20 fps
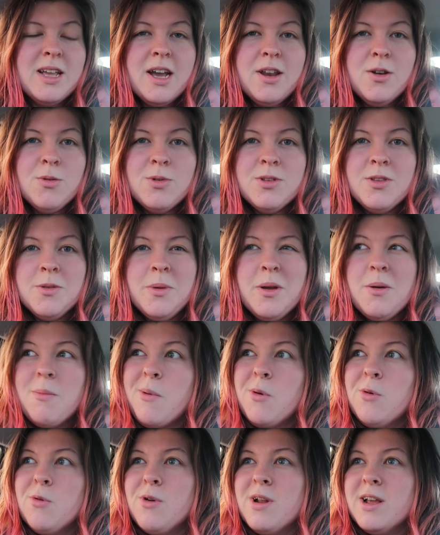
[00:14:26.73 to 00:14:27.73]
Kind of want to make
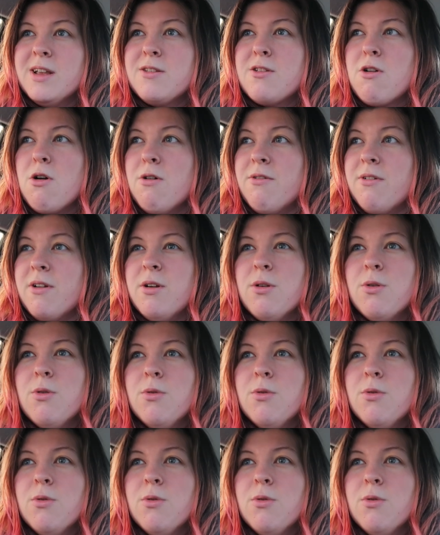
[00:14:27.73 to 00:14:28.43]
my own iced coffee at